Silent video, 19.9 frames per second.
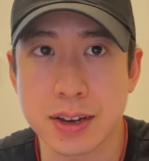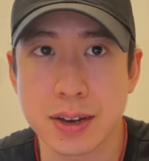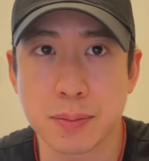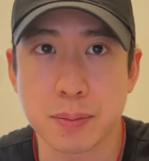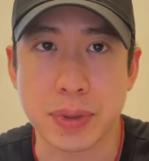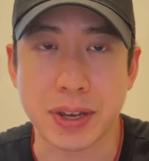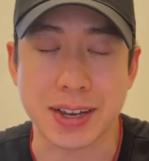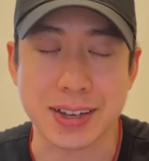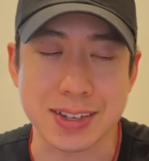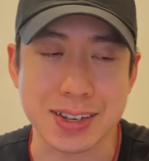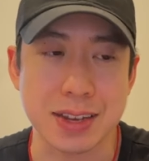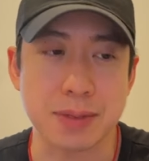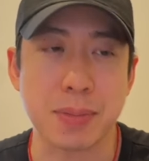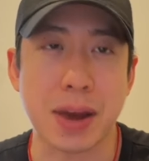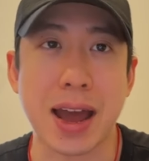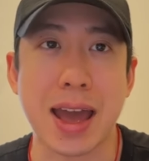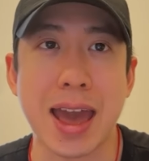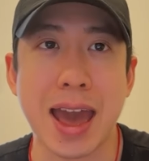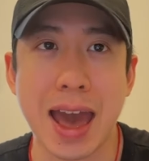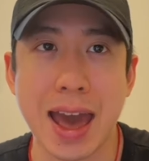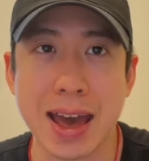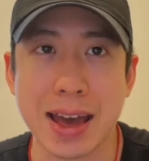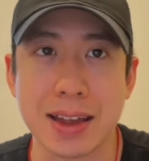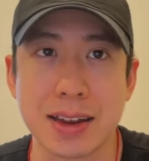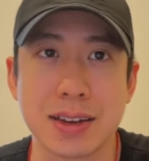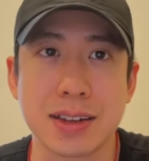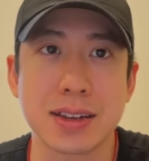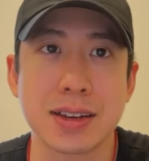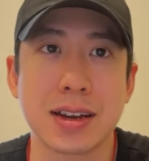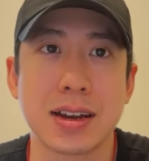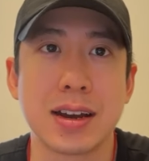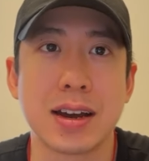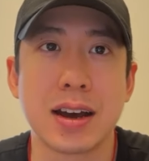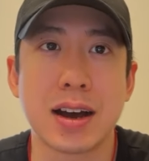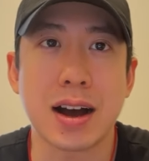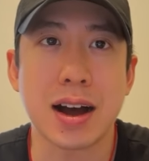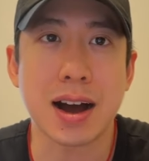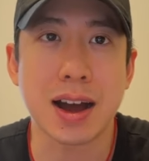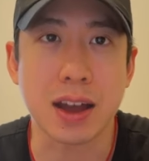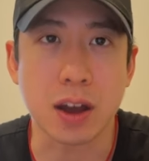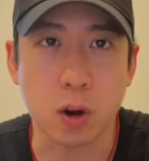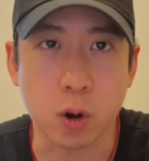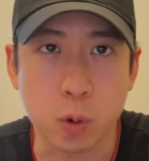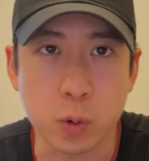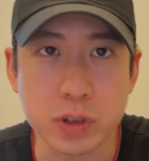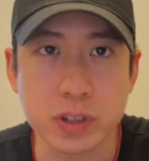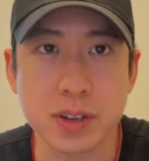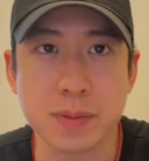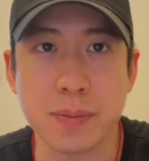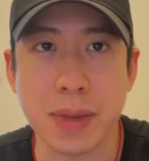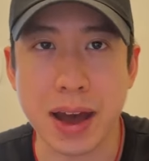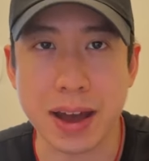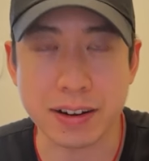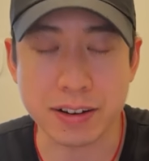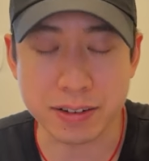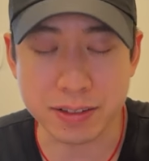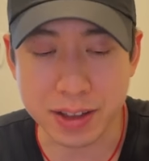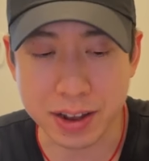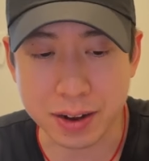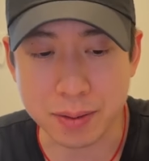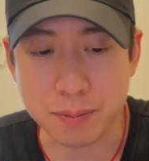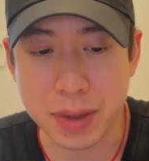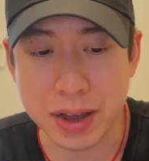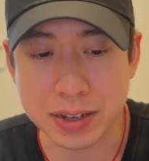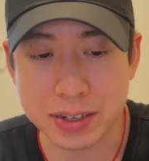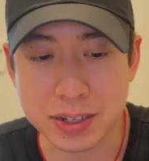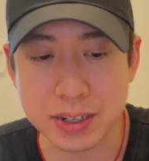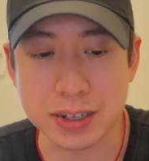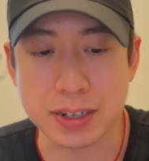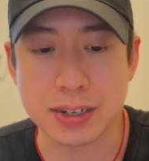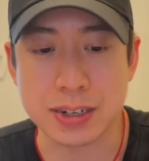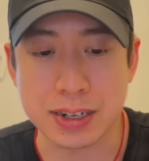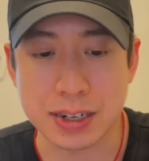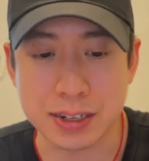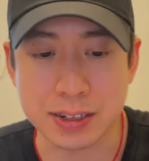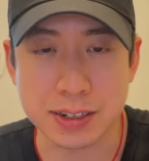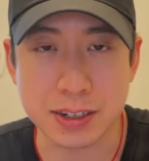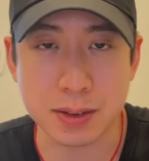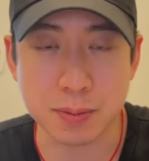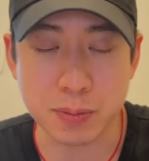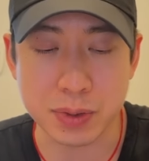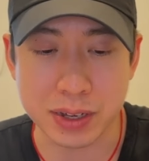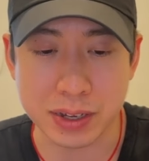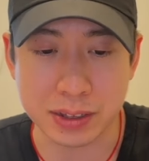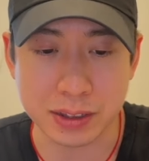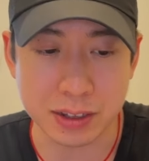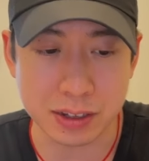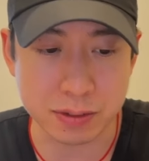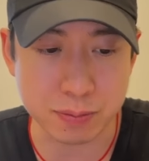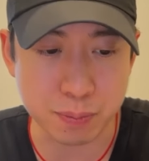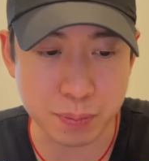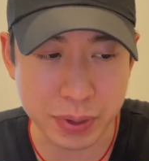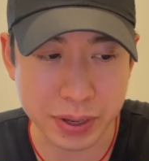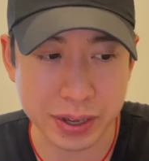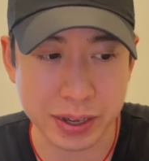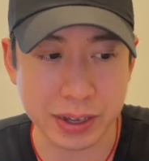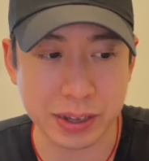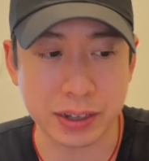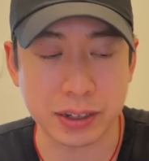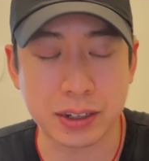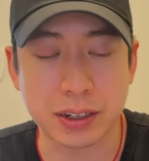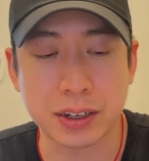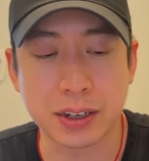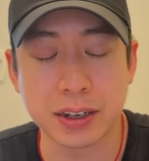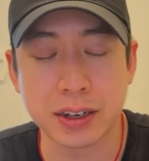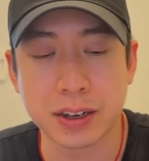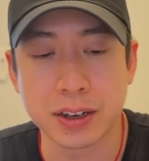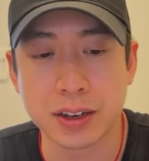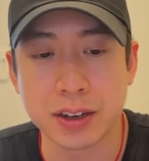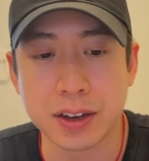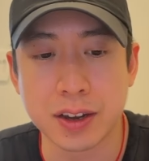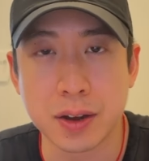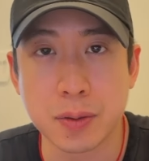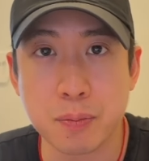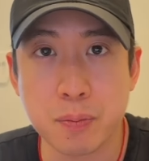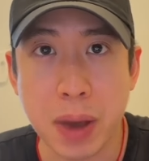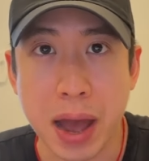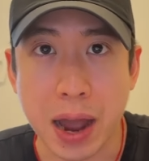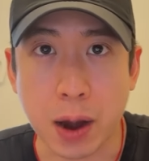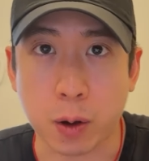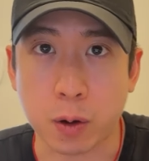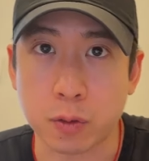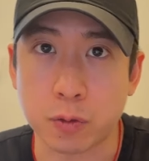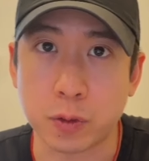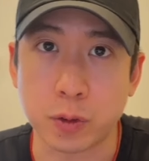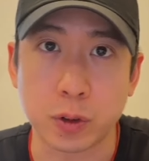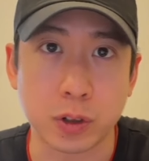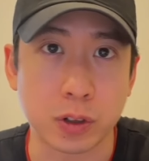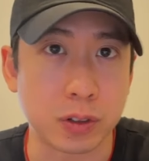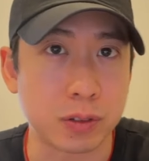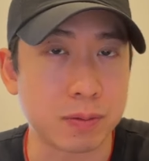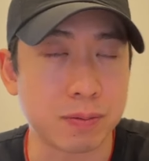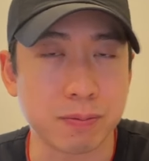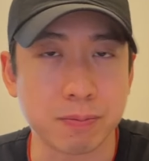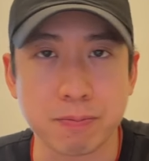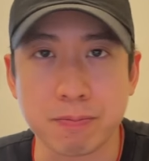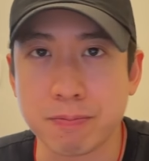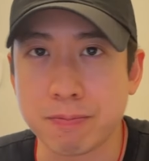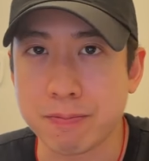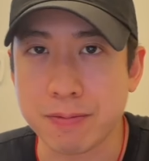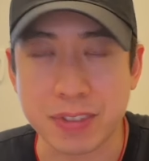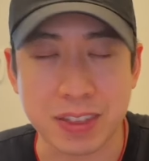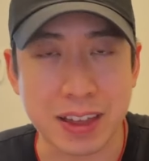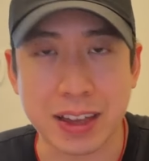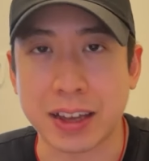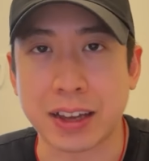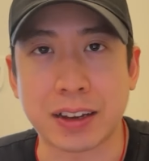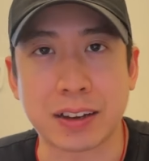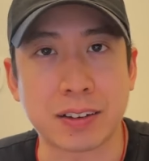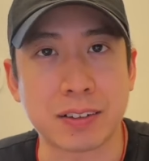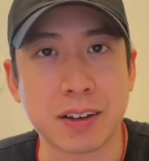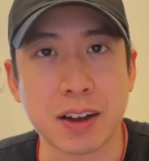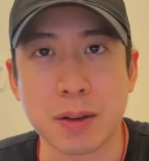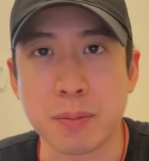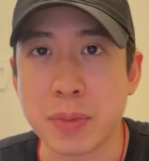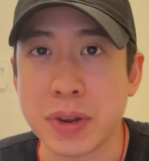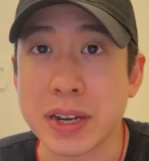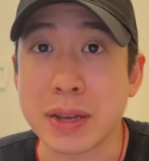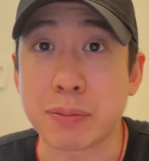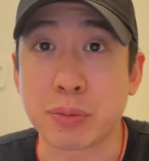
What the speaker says: Because in my head, I always imagine that a message needs to be this big, powerful thing, a mini